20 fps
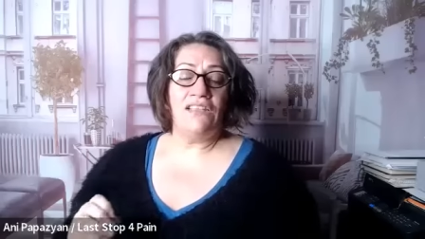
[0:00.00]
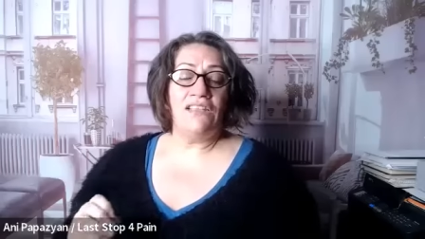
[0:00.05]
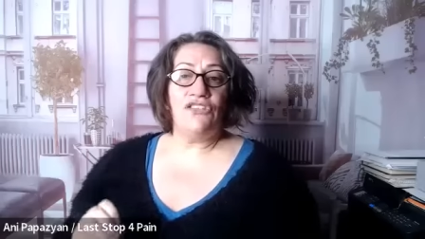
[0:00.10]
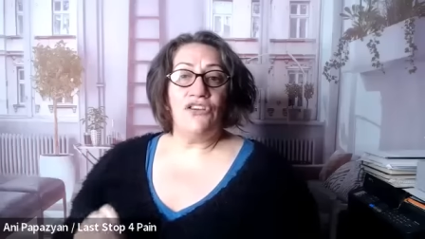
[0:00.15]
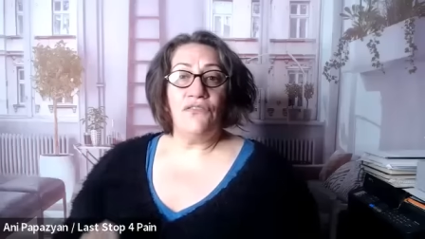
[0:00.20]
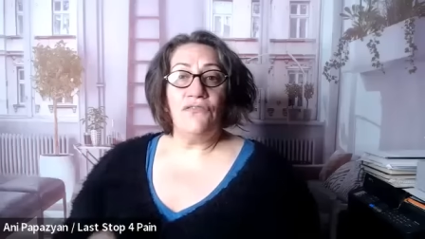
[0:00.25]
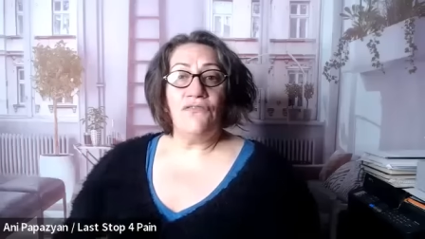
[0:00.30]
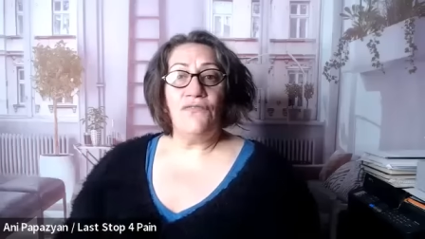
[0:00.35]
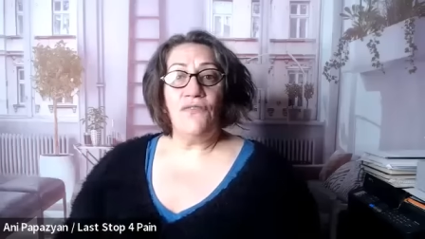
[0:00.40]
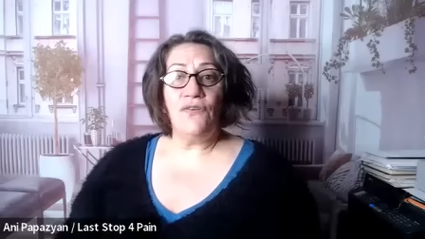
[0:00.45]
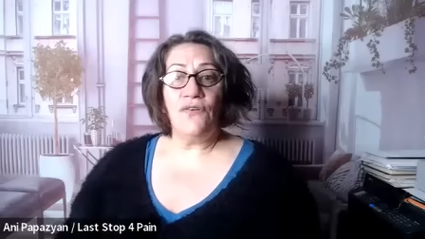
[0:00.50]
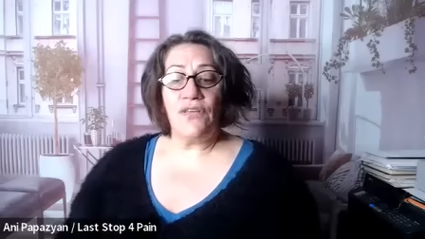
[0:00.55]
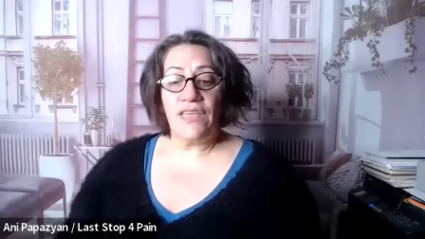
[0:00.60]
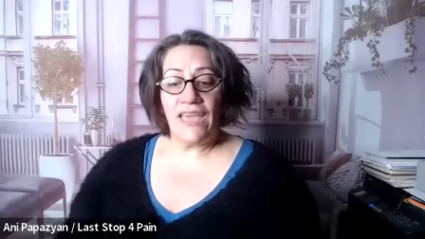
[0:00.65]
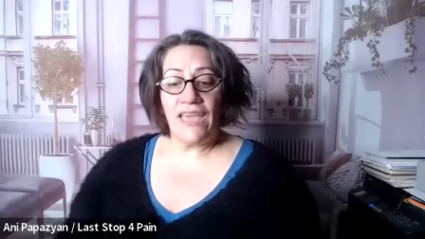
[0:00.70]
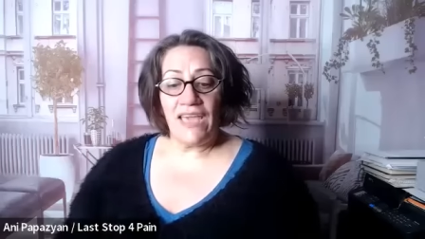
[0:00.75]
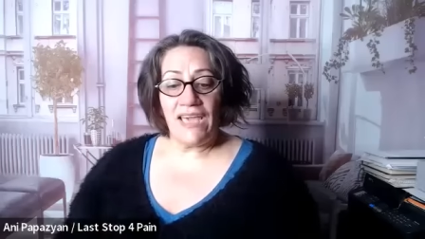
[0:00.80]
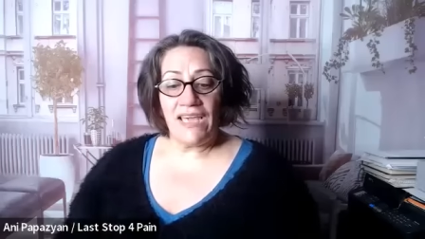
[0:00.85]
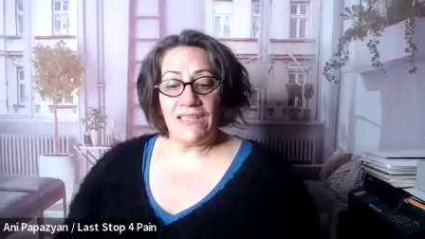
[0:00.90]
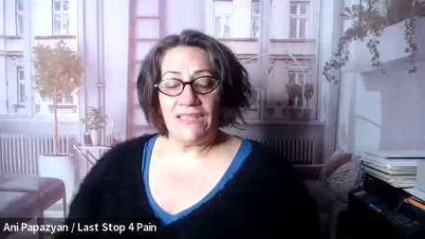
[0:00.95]
Don't
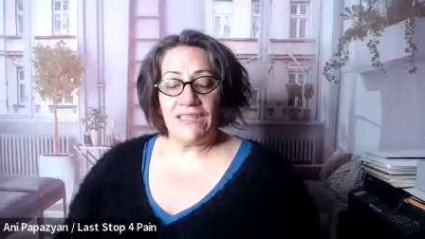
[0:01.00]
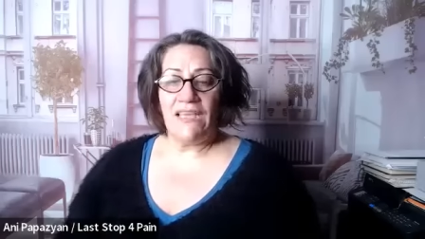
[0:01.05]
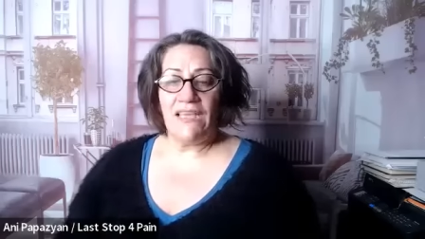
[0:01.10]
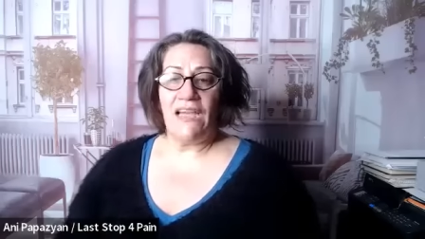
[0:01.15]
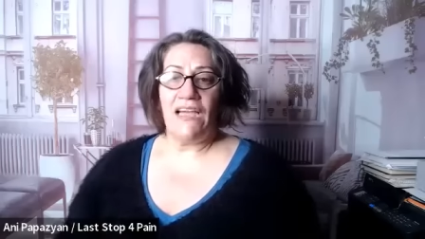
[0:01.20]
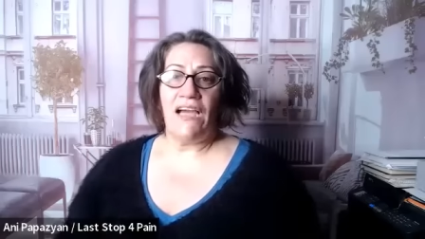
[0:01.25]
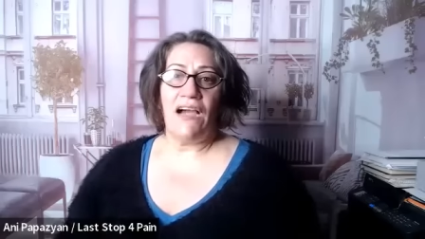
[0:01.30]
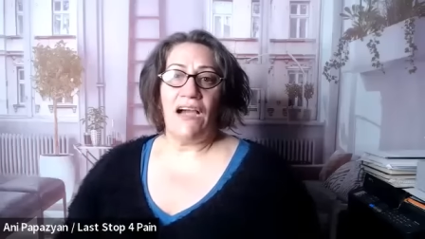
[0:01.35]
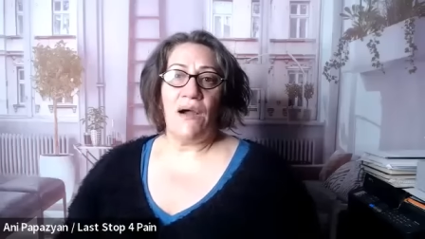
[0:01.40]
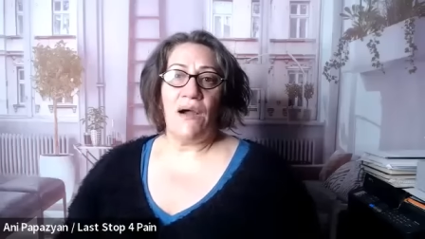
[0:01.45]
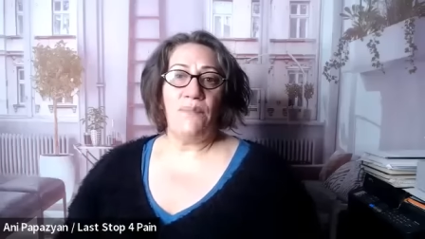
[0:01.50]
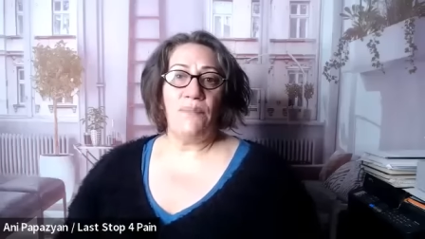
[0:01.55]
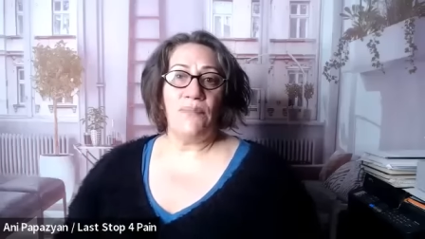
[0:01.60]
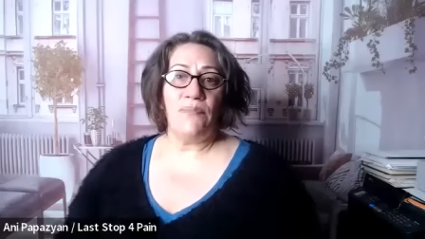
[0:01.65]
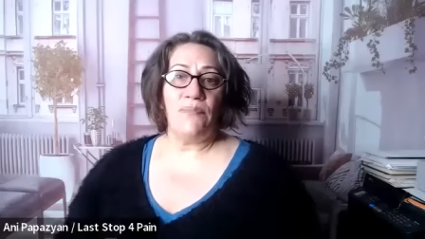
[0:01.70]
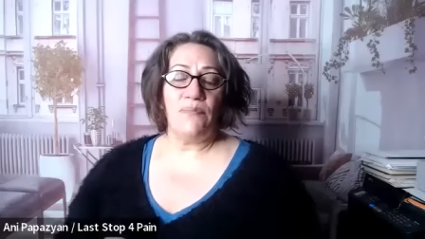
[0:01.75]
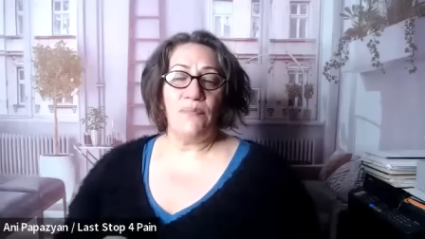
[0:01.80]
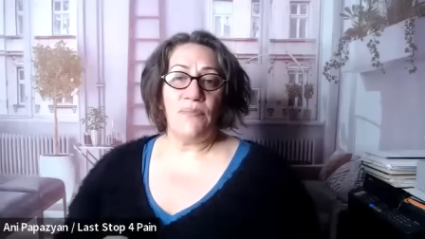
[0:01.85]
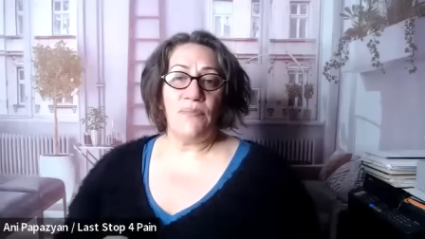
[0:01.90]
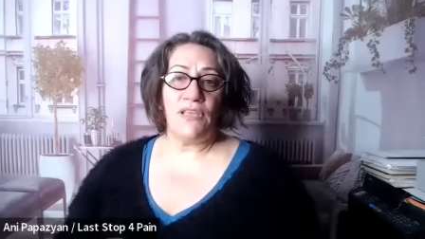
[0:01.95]
forget
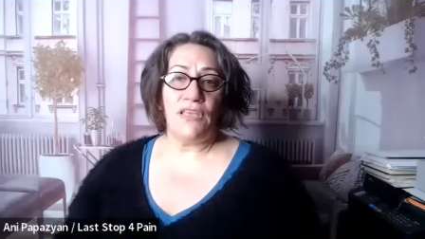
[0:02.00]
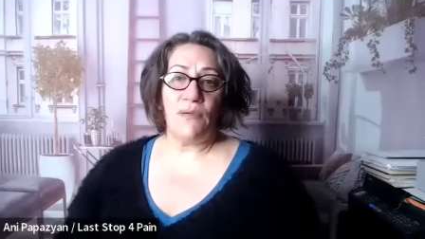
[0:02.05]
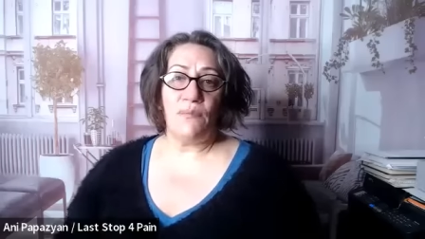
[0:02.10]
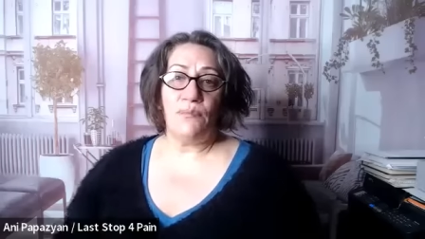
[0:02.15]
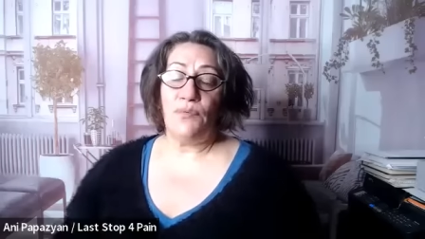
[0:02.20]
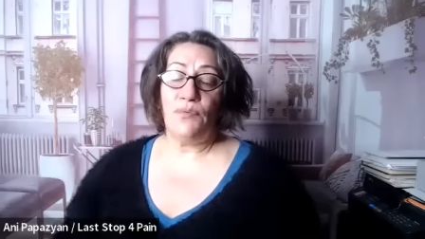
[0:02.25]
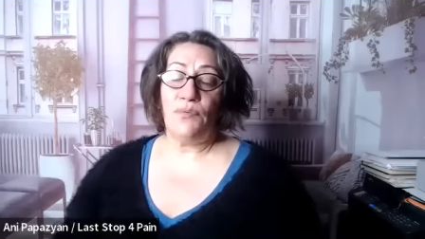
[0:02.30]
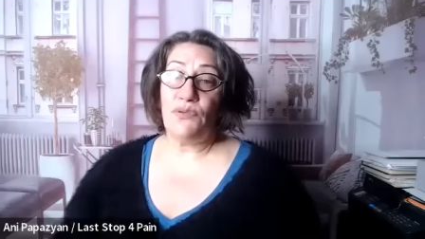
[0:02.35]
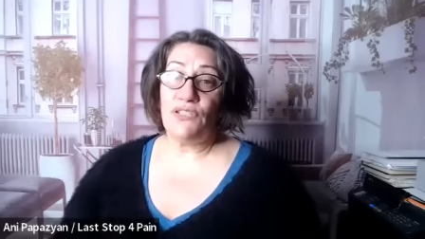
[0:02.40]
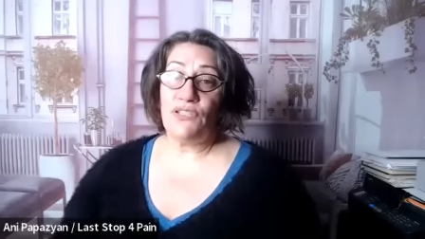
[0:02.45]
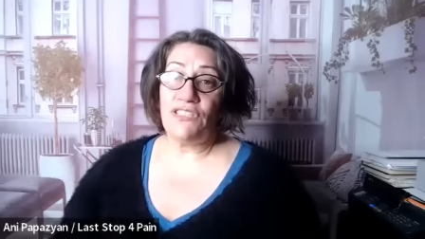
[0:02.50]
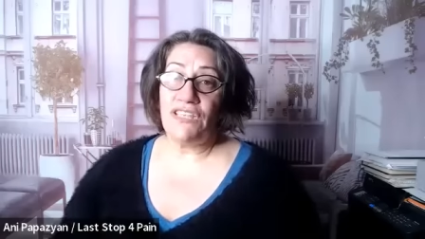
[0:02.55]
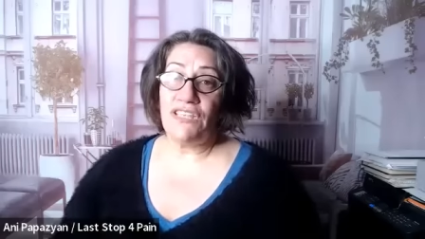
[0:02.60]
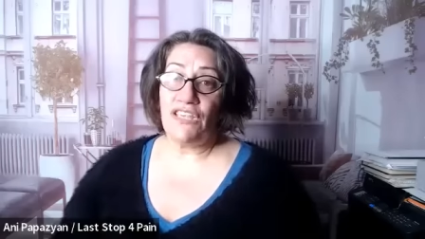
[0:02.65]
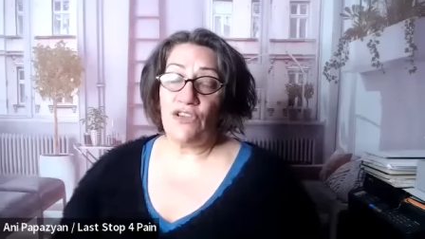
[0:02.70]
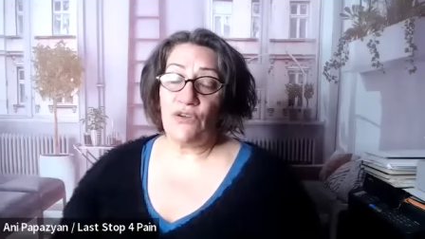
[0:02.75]
boosting